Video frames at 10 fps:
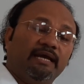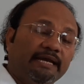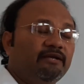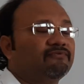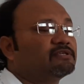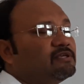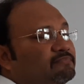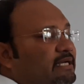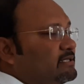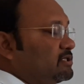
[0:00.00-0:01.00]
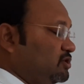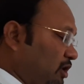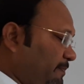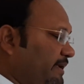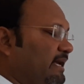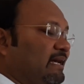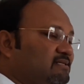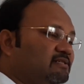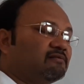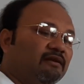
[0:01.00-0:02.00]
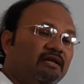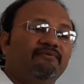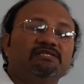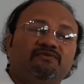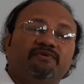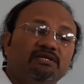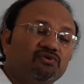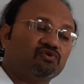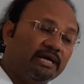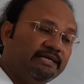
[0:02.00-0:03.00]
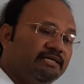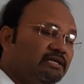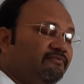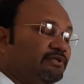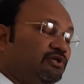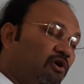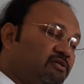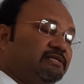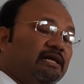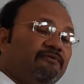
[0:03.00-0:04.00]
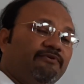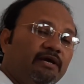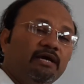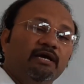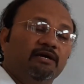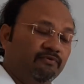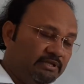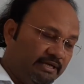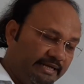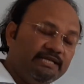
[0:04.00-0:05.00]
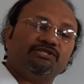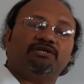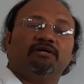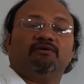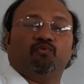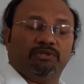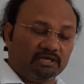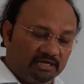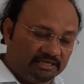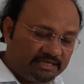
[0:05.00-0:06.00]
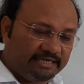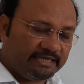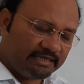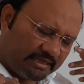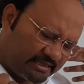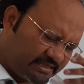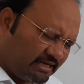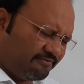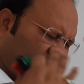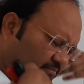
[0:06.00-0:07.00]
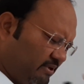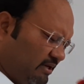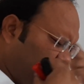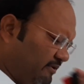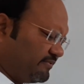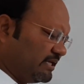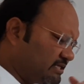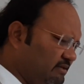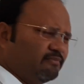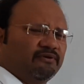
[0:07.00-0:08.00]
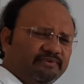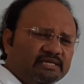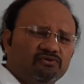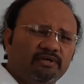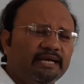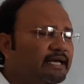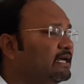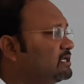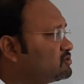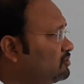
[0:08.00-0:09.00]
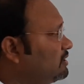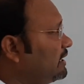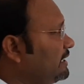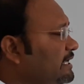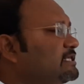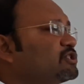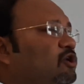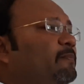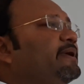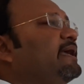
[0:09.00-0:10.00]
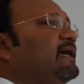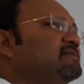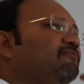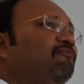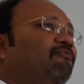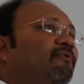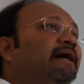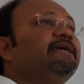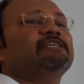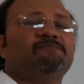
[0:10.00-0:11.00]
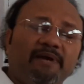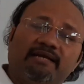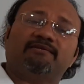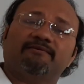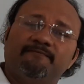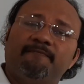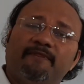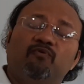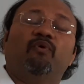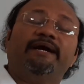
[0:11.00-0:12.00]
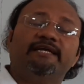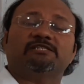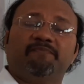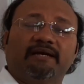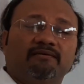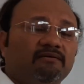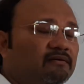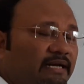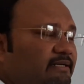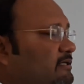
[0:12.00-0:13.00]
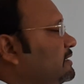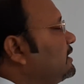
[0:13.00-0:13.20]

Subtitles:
any of the subject, the topic has its relevance with the society, with yourself, with the nature, with the country itself, number of things, okay? So each topic has a wide aspect, right?